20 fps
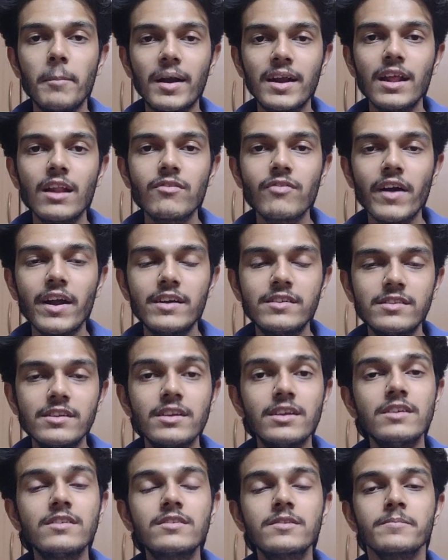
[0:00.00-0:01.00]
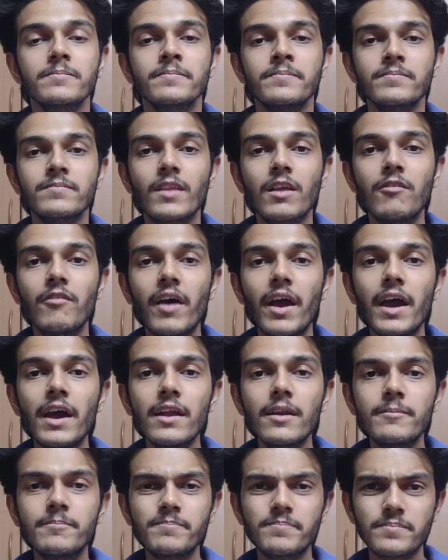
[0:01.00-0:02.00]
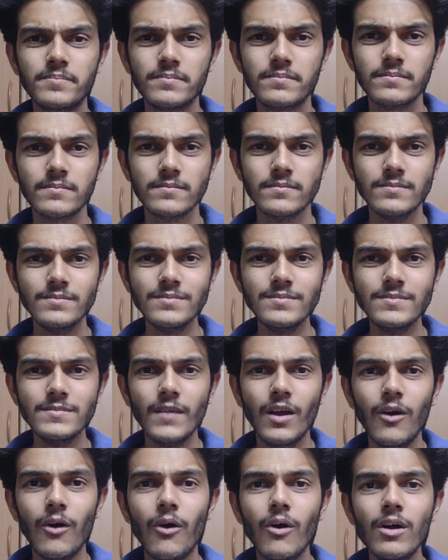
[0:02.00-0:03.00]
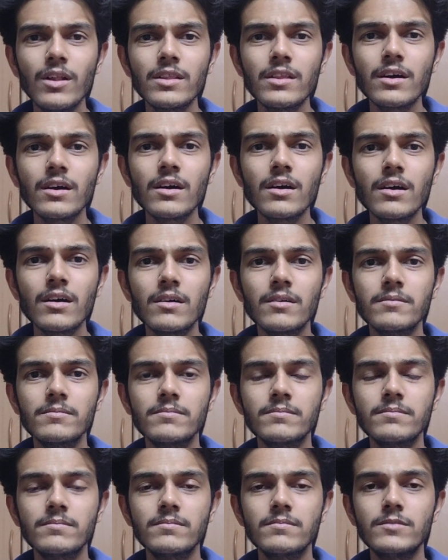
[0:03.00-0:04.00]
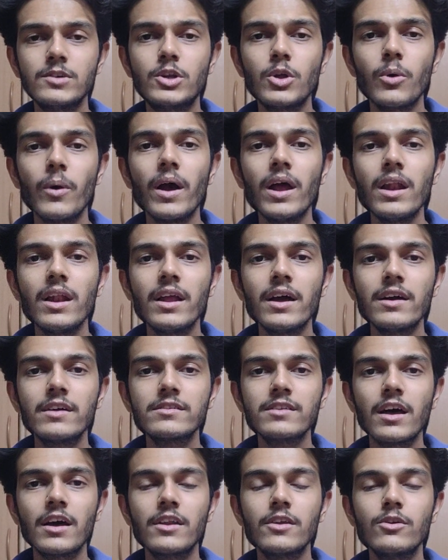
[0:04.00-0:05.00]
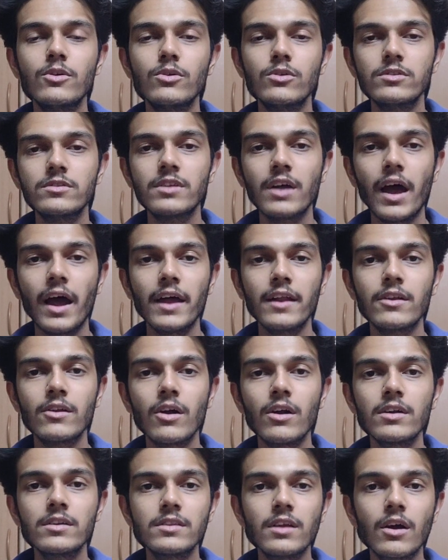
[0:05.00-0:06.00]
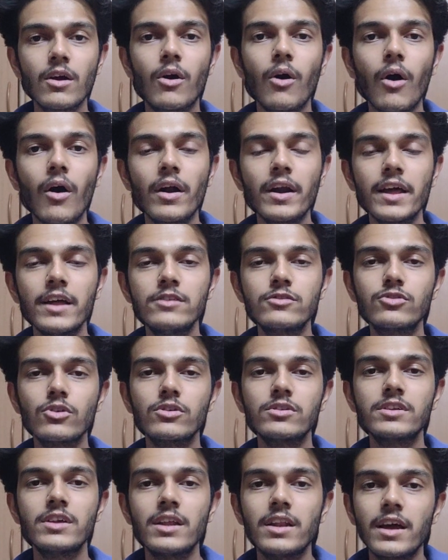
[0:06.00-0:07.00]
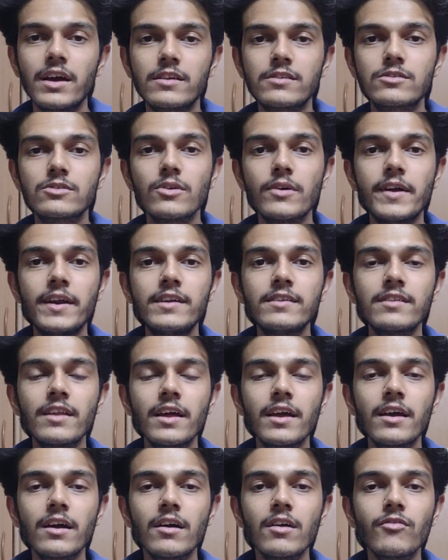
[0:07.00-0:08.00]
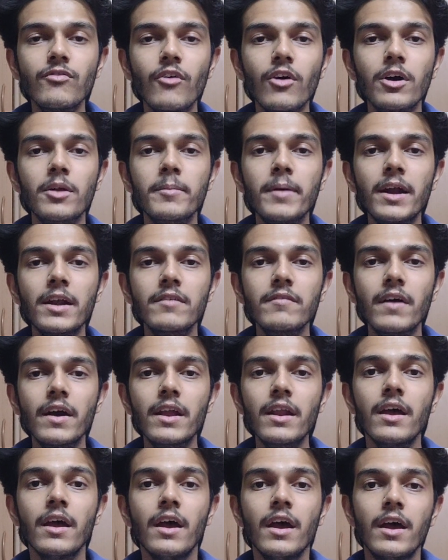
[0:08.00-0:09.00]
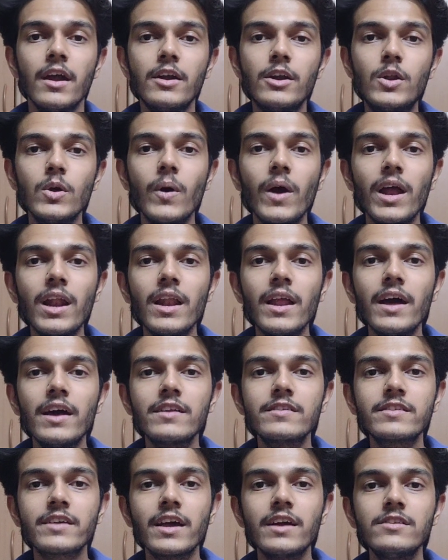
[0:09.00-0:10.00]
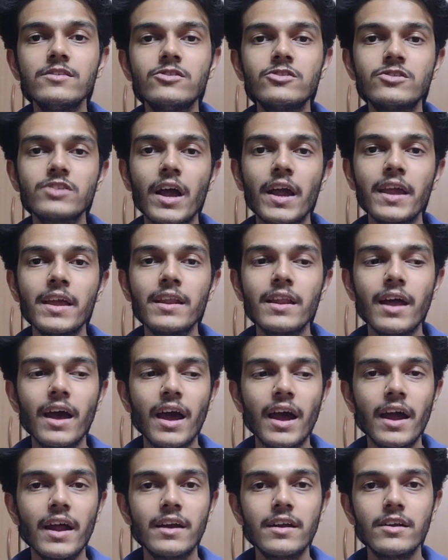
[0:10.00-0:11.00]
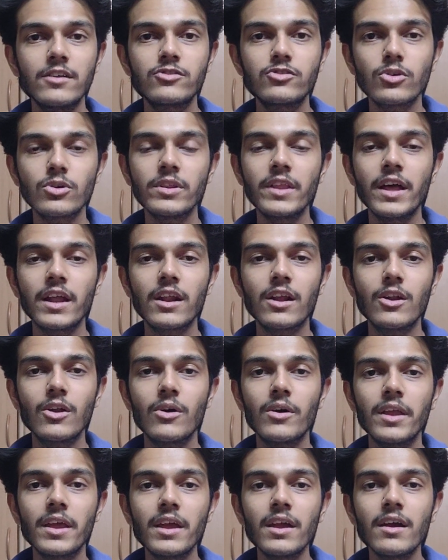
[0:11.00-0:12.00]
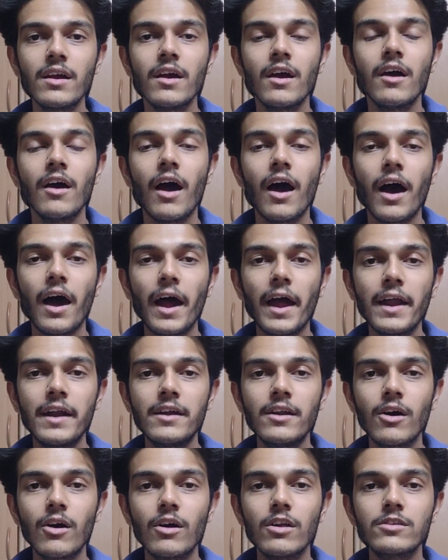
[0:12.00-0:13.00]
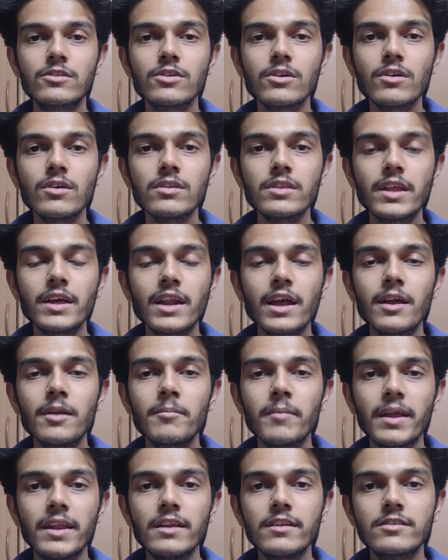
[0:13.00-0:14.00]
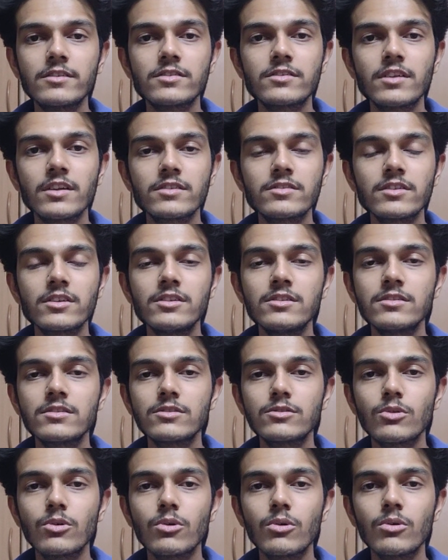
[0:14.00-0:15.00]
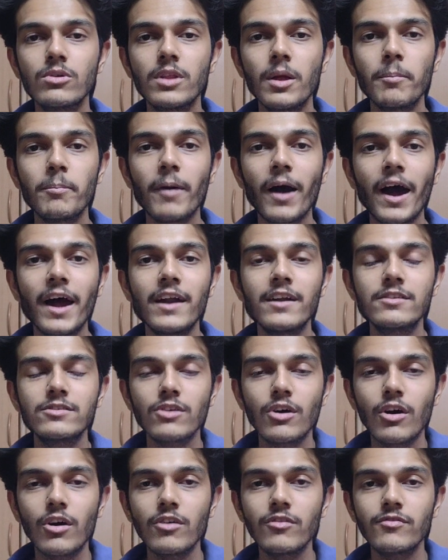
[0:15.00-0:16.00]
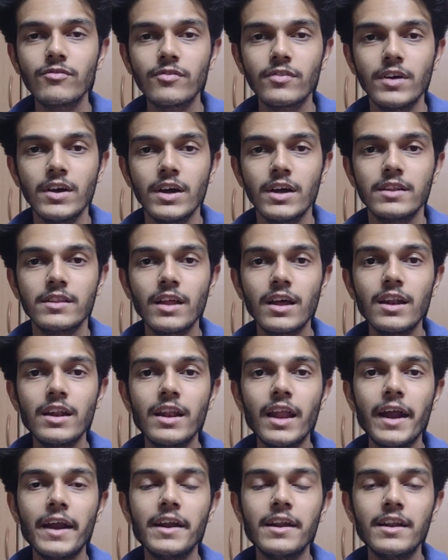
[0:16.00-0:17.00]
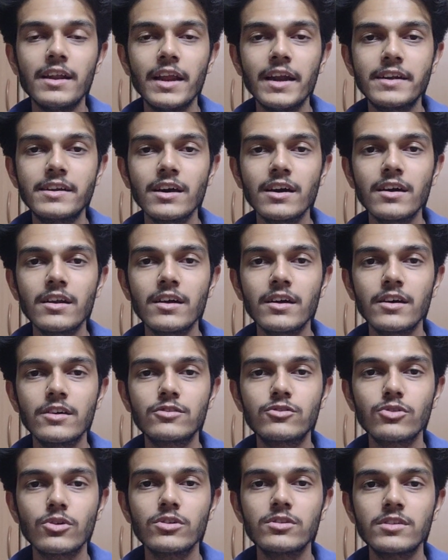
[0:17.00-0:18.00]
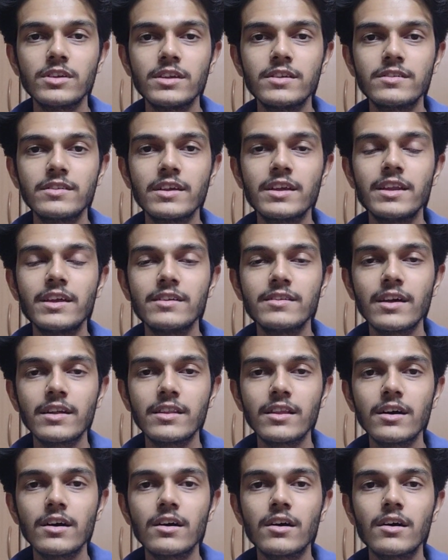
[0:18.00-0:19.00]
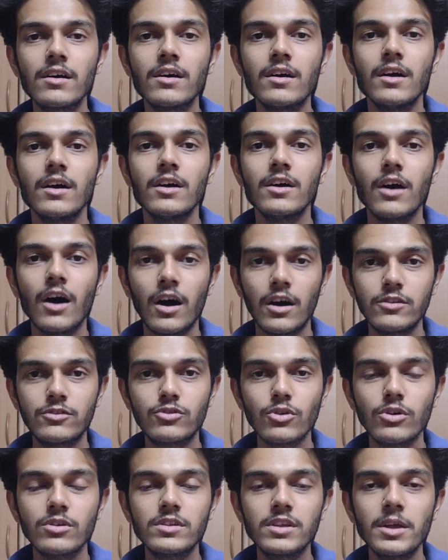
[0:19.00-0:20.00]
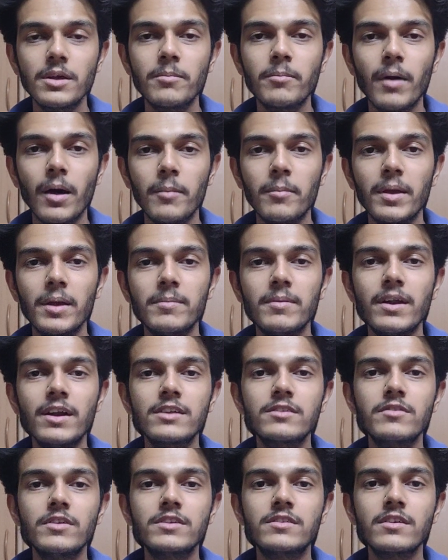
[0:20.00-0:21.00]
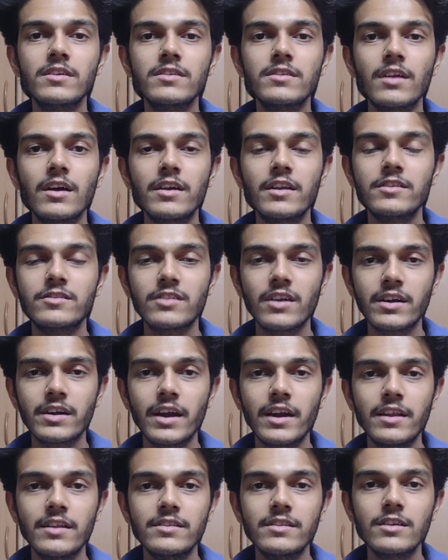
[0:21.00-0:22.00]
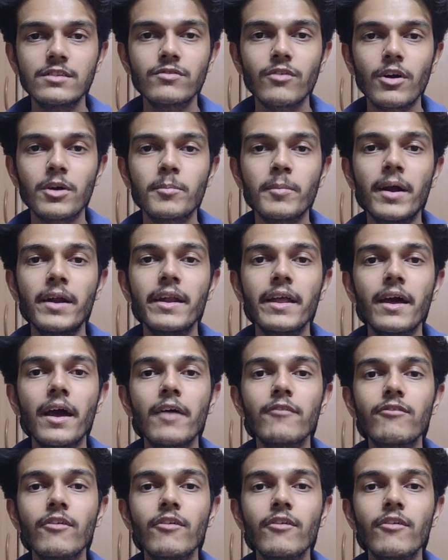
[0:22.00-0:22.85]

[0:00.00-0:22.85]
Metal Fight series, where all the dual layers are used and not the god and chosi layers. So it's like a format where dual layers can shine and show their glory, and also there are many restrictions to the parts of the later Chosi series and the Chosi Beyblades, which is restricted in this format.